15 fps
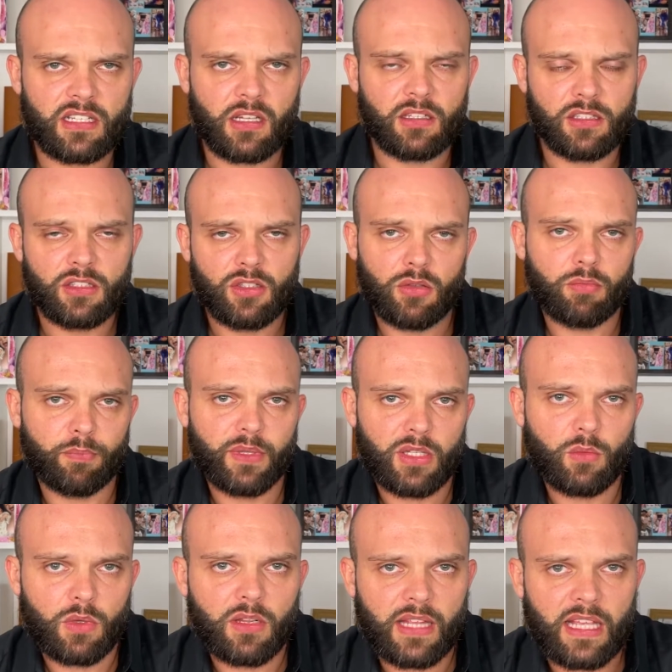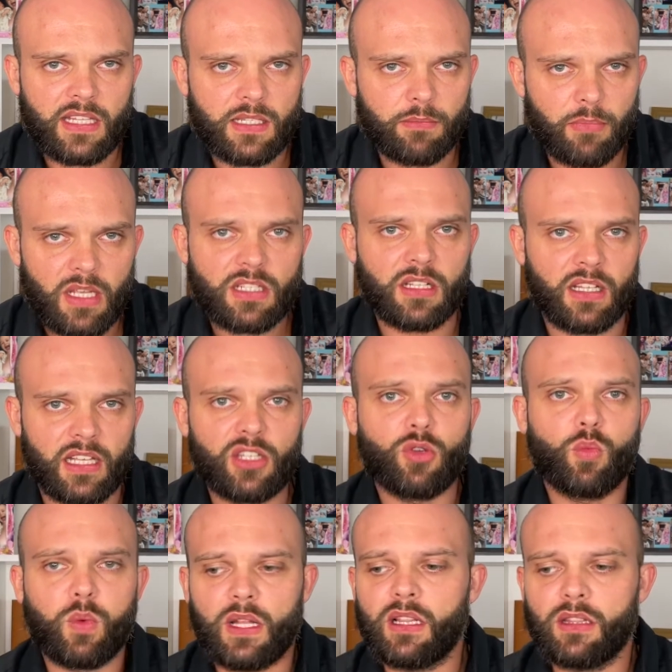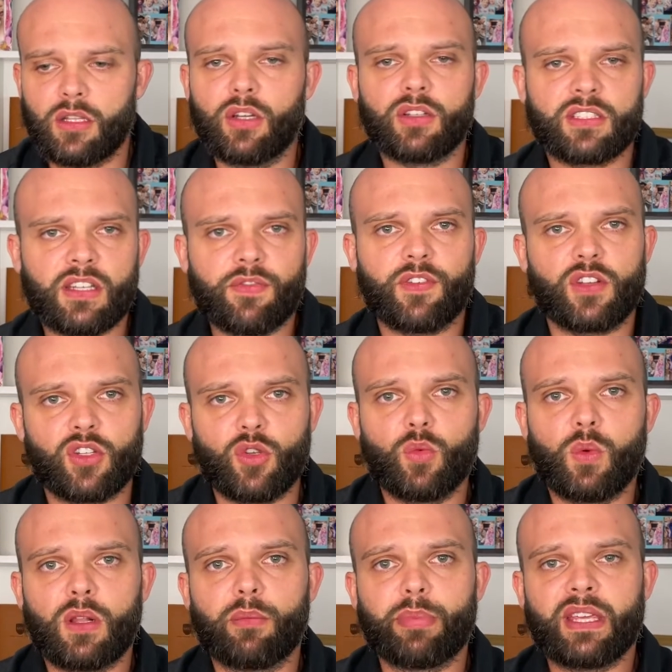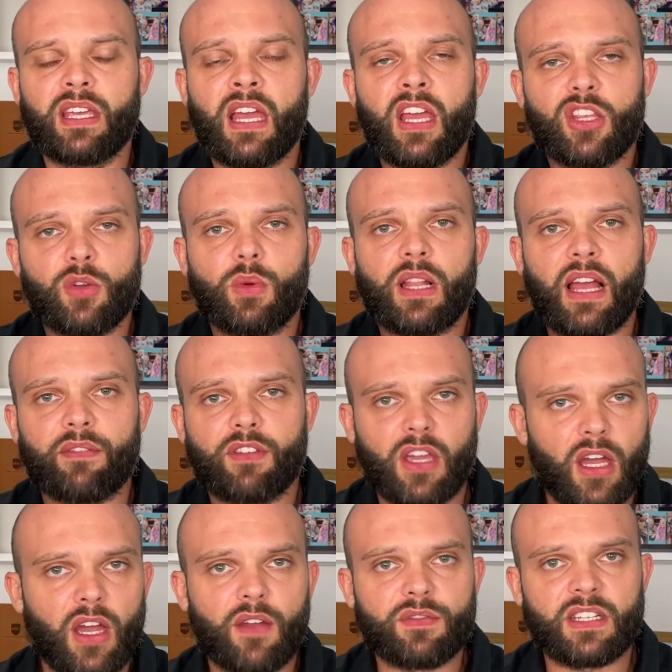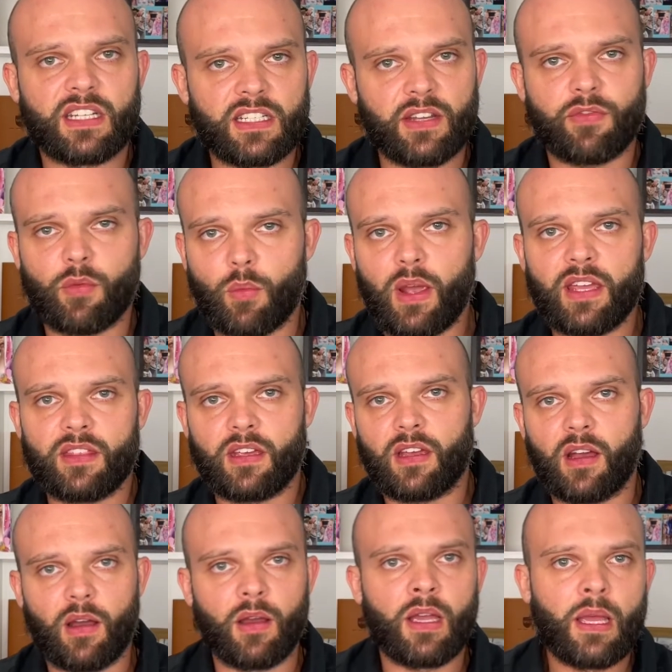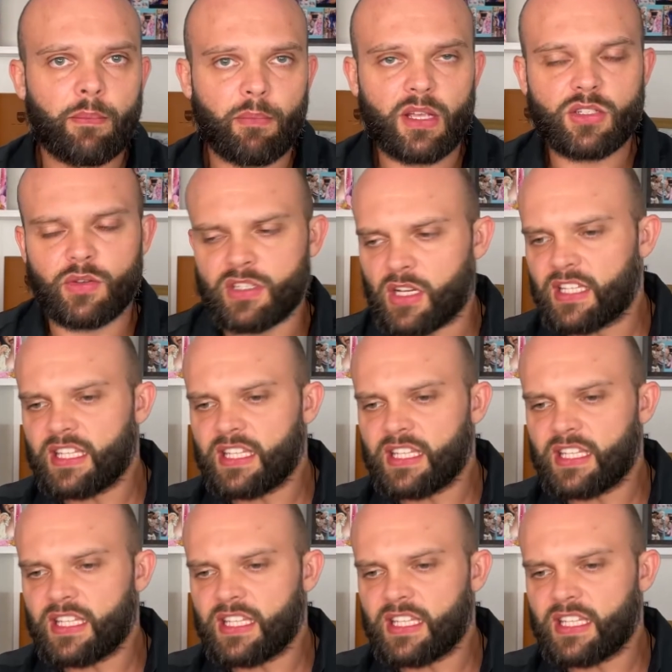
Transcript: It's like, but you will gain some muscle, and you will look different. You will have curves in a different way that are muscle. And it's like,